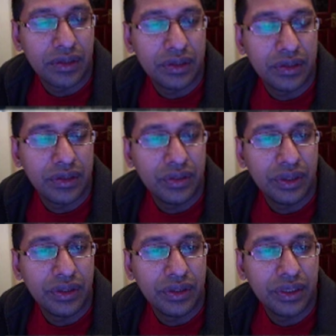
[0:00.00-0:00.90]
this is where
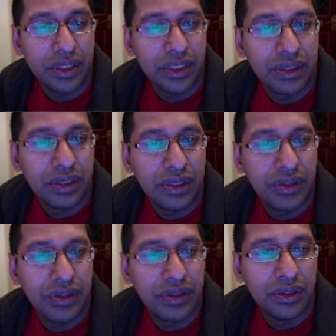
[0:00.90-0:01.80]
you change your
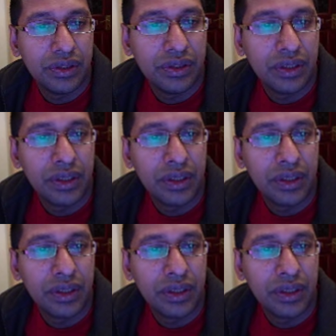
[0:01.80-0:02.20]
units